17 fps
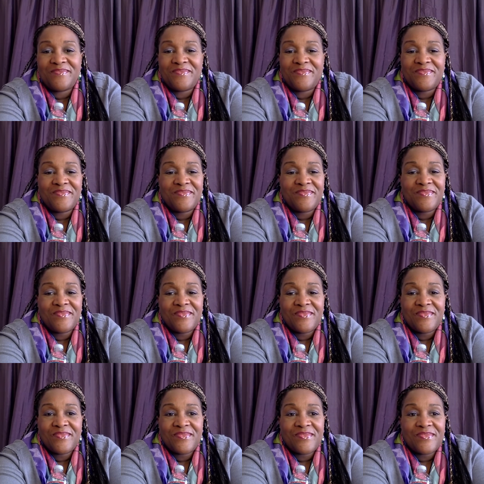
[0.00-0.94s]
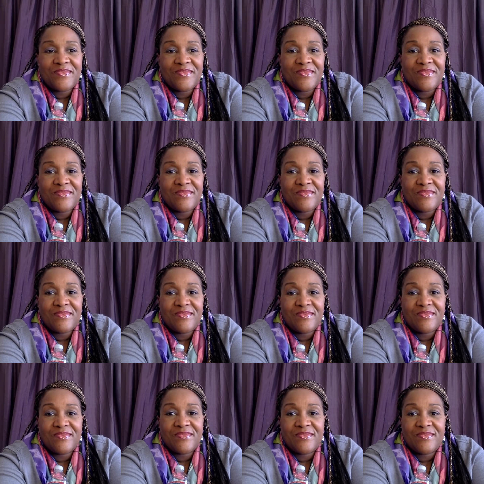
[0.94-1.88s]

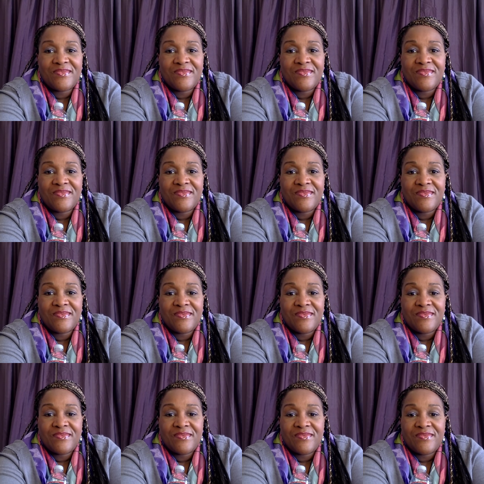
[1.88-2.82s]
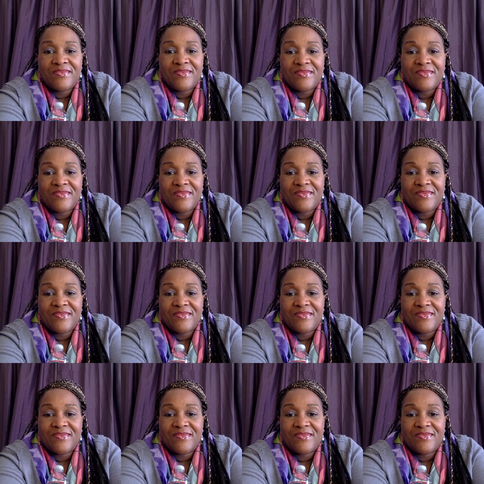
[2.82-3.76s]

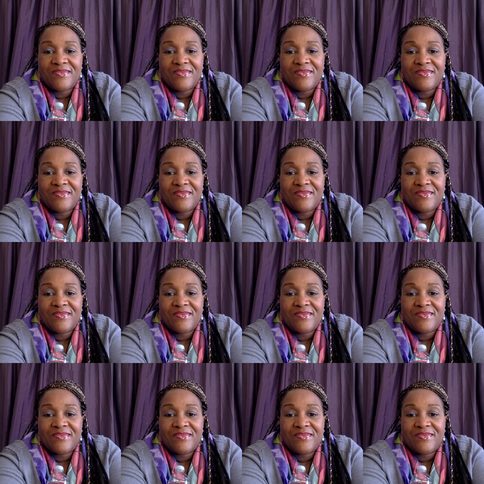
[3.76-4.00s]
No one is speaking in this clip.